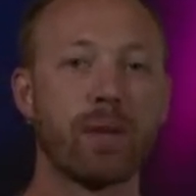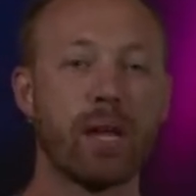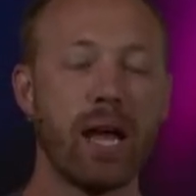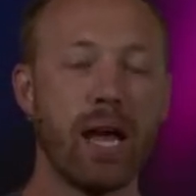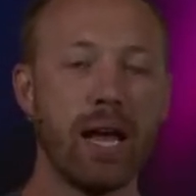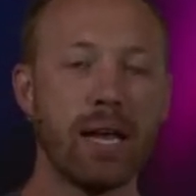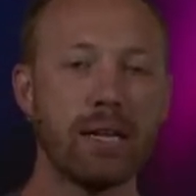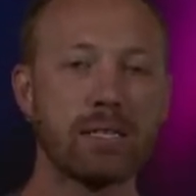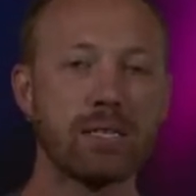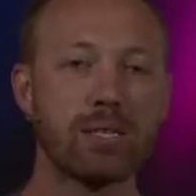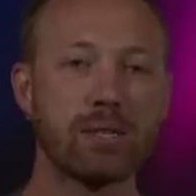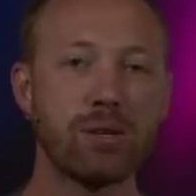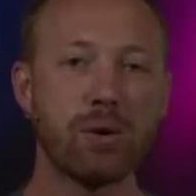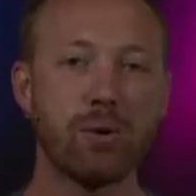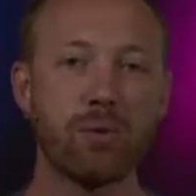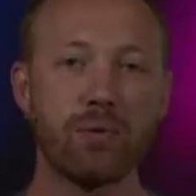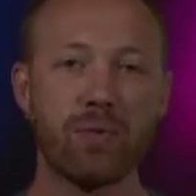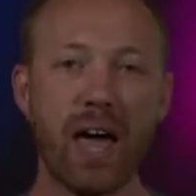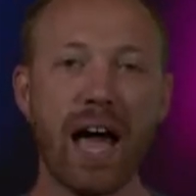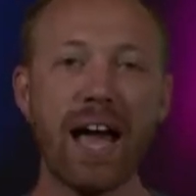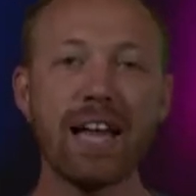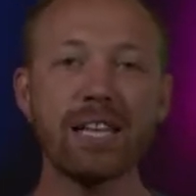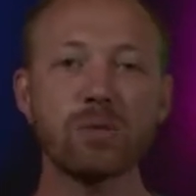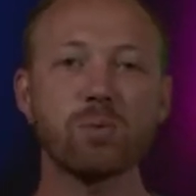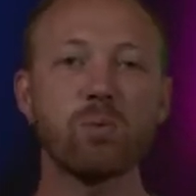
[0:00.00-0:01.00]
And so
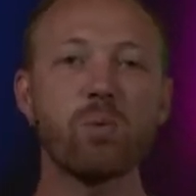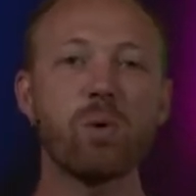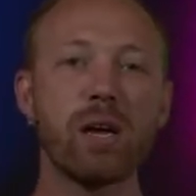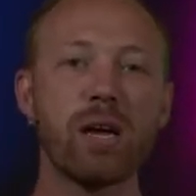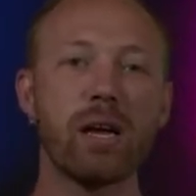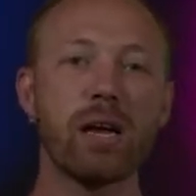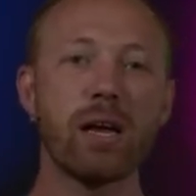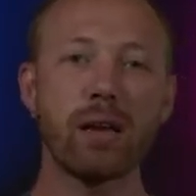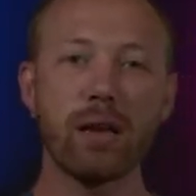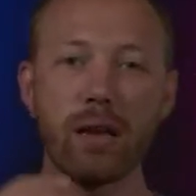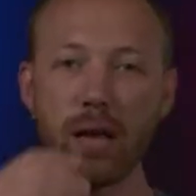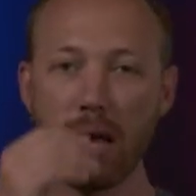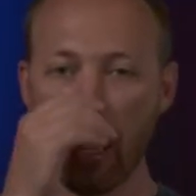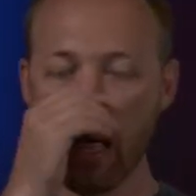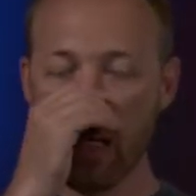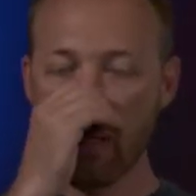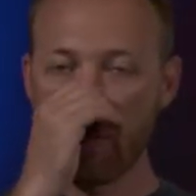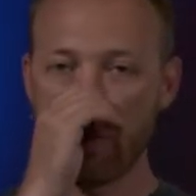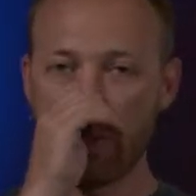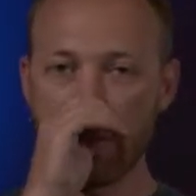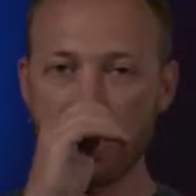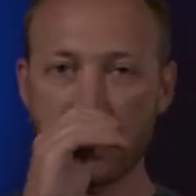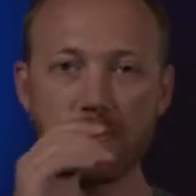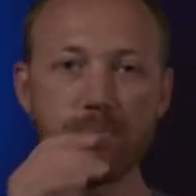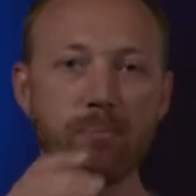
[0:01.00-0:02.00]
that's when
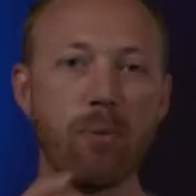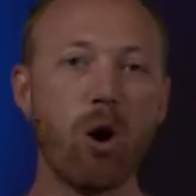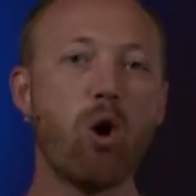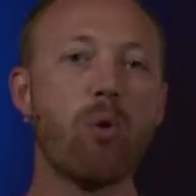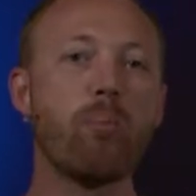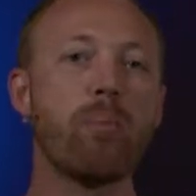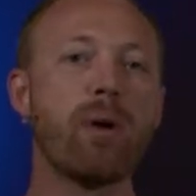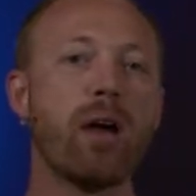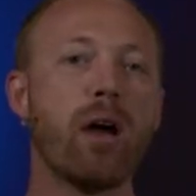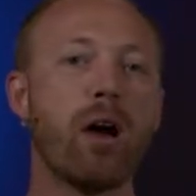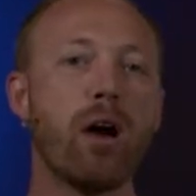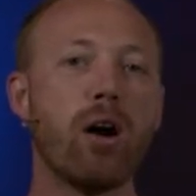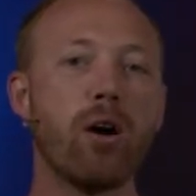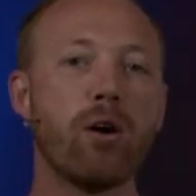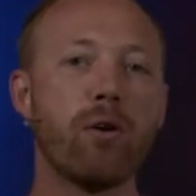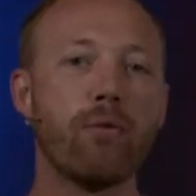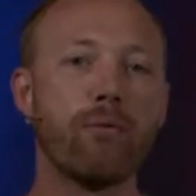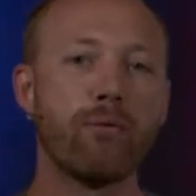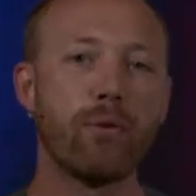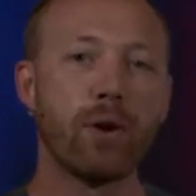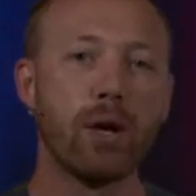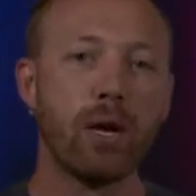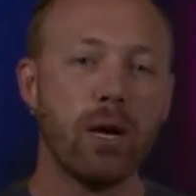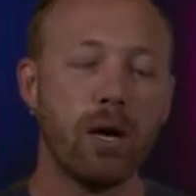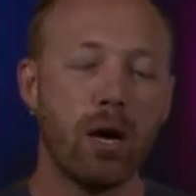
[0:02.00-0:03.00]
this moment of
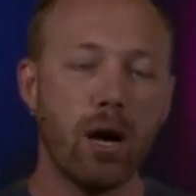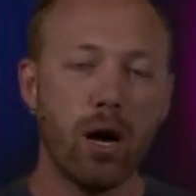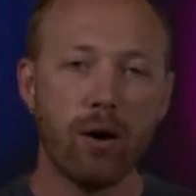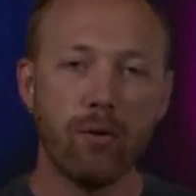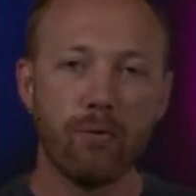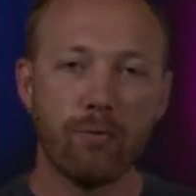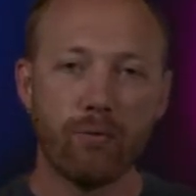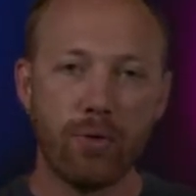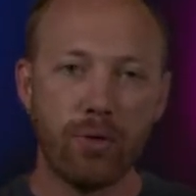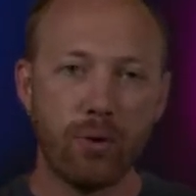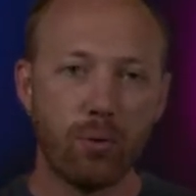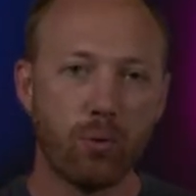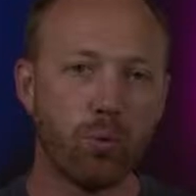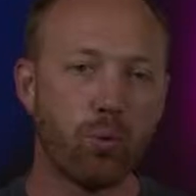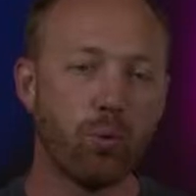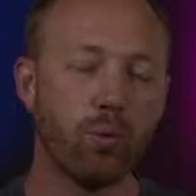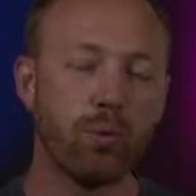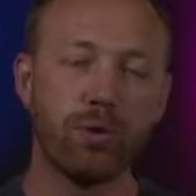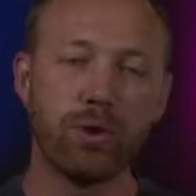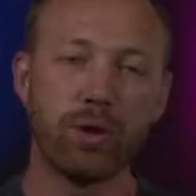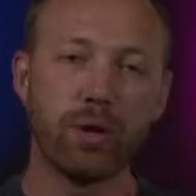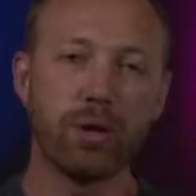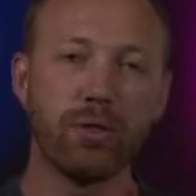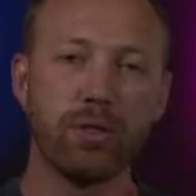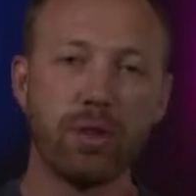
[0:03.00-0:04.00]

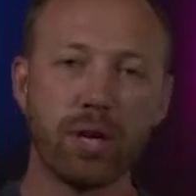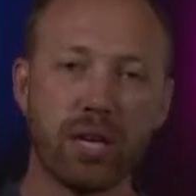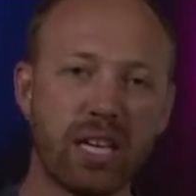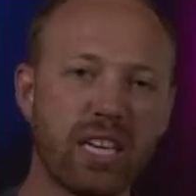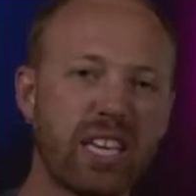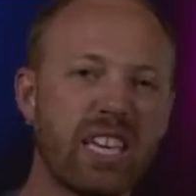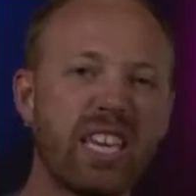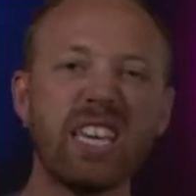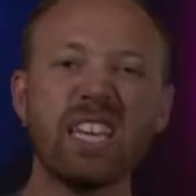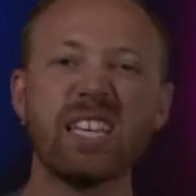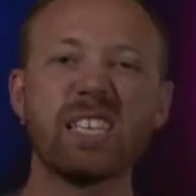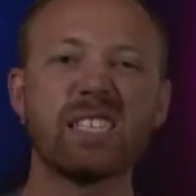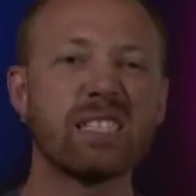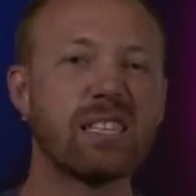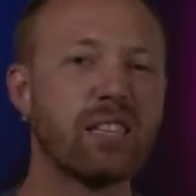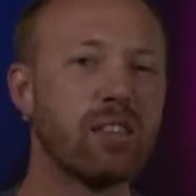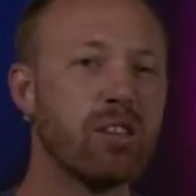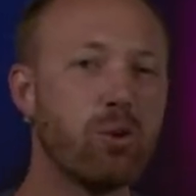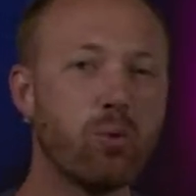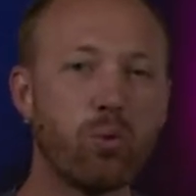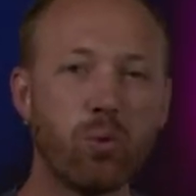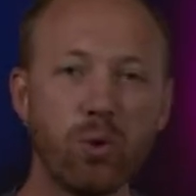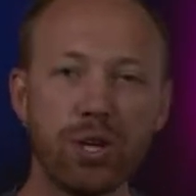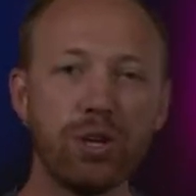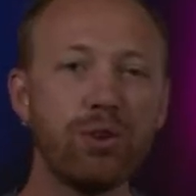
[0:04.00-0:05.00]
the kiss and the
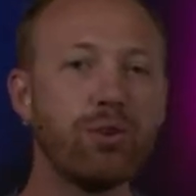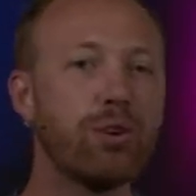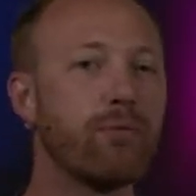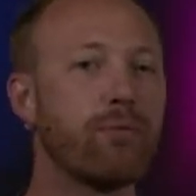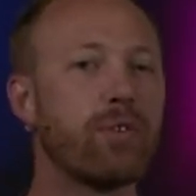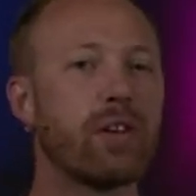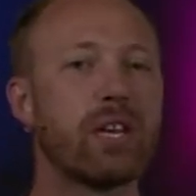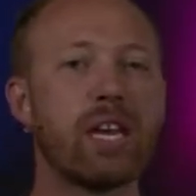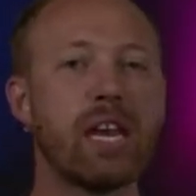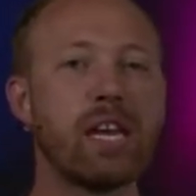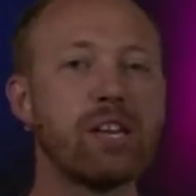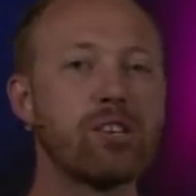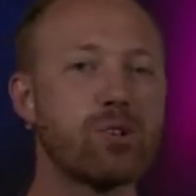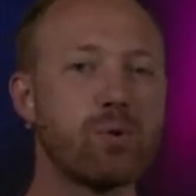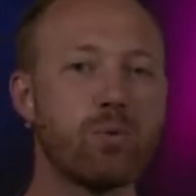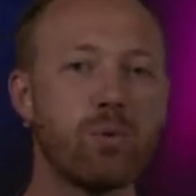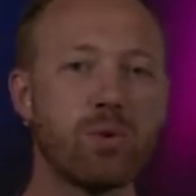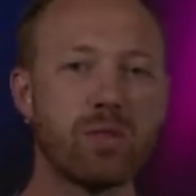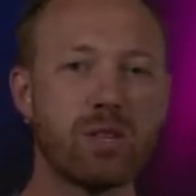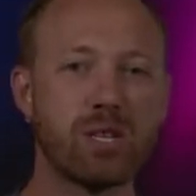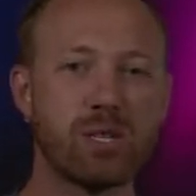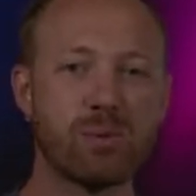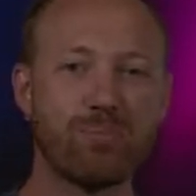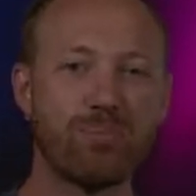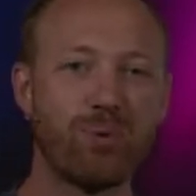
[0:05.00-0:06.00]
reunification with
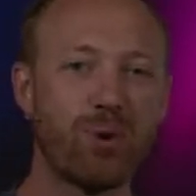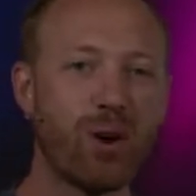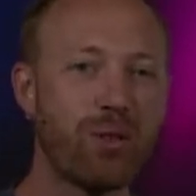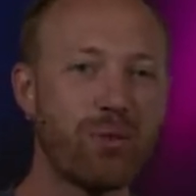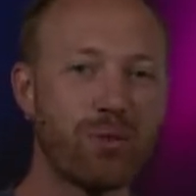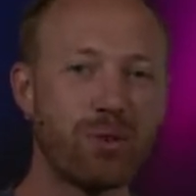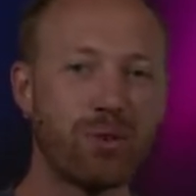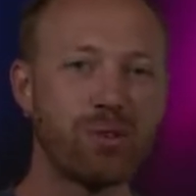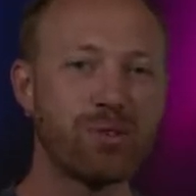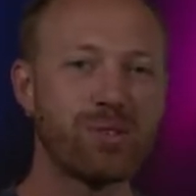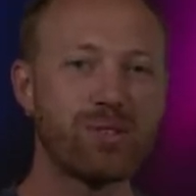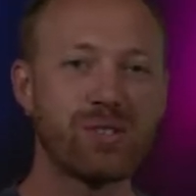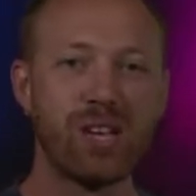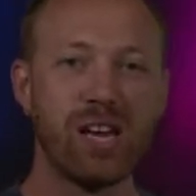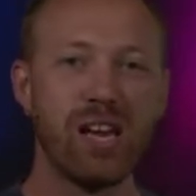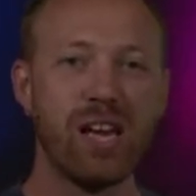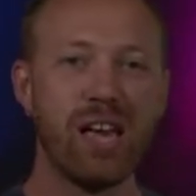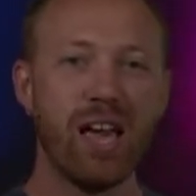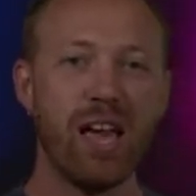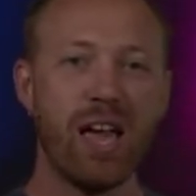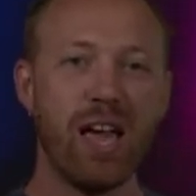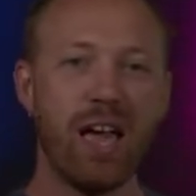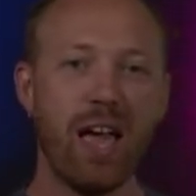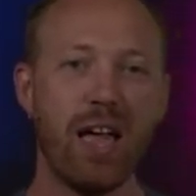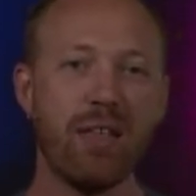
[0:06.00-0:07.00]
his brothers,
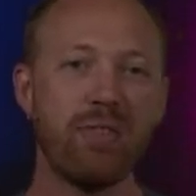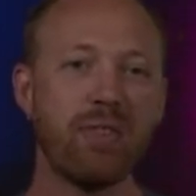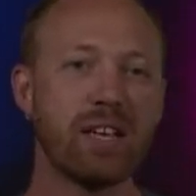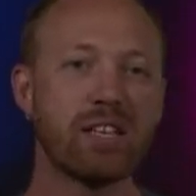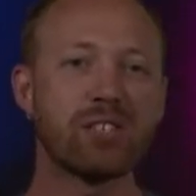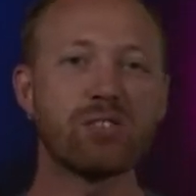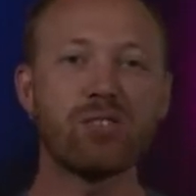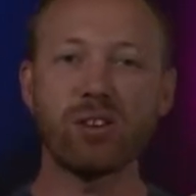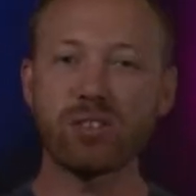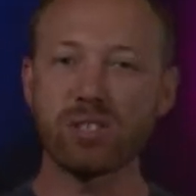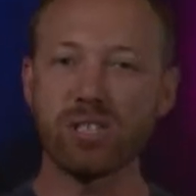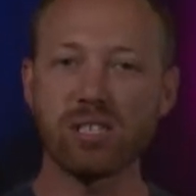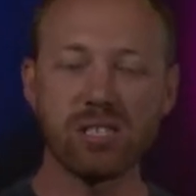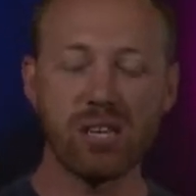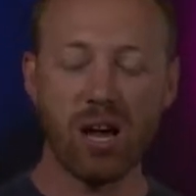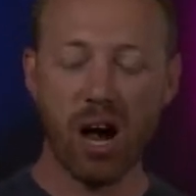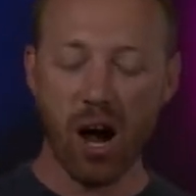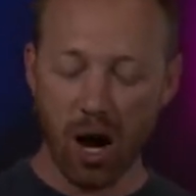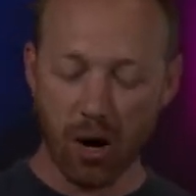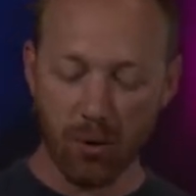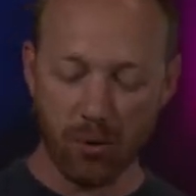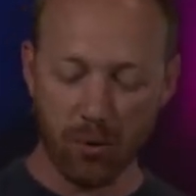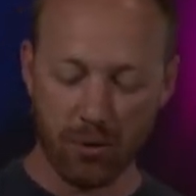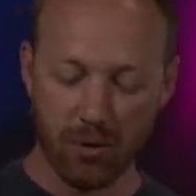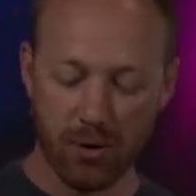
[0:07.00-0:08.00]
and they start to
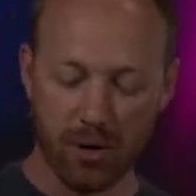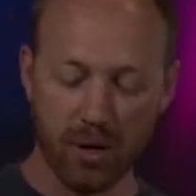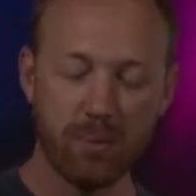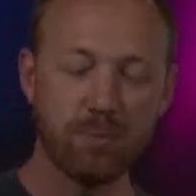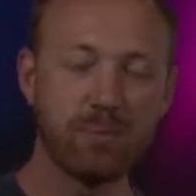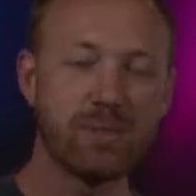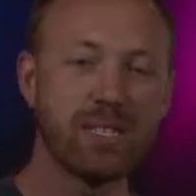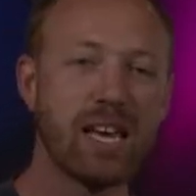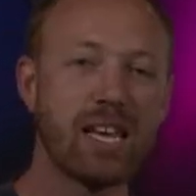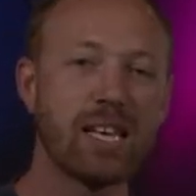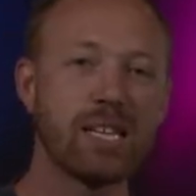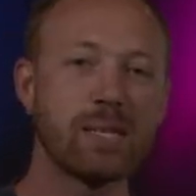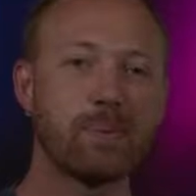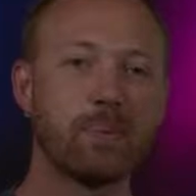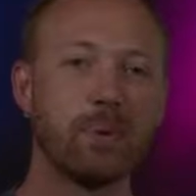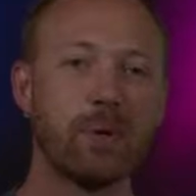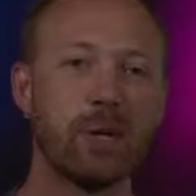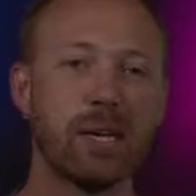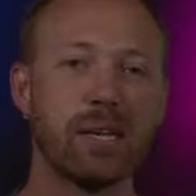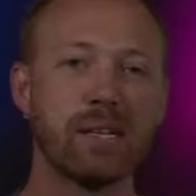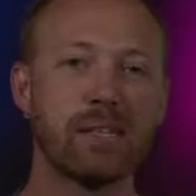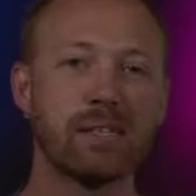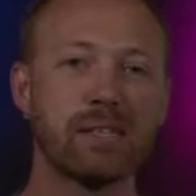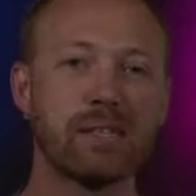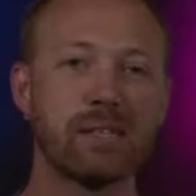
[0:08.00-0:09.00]
talk with him, takes
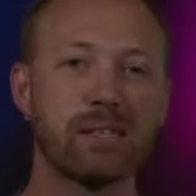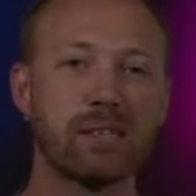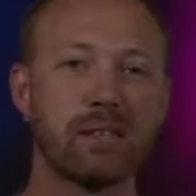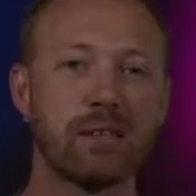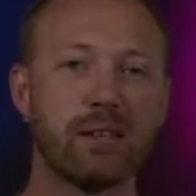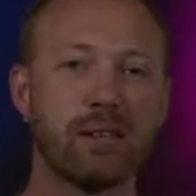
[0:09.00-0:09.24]
place.